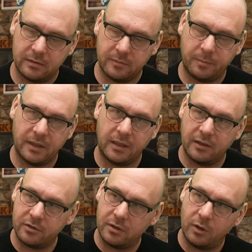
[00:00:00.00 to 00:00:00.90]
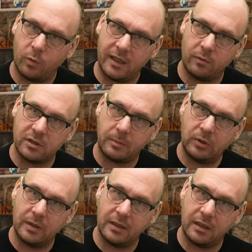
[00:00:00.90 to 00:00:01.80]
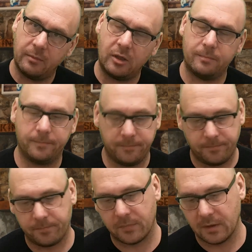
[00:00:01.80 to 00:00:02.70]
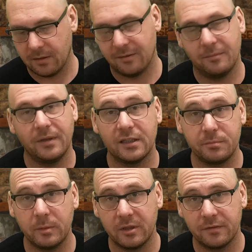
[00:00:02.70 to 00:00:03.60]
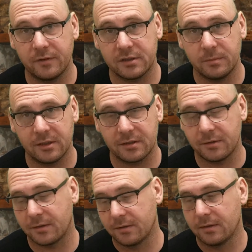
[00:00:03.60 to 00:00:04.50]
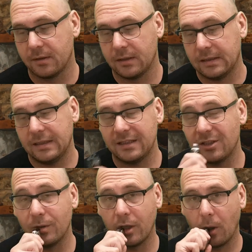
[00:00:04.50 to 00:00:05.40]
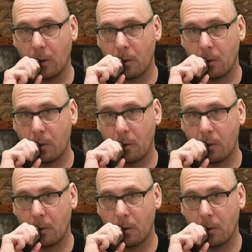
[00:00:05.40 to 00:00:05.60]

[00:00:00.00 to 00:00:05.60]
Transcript: My pinky sort of waggles about there at the bottom. But that's me being a fussy bastard. It's alright.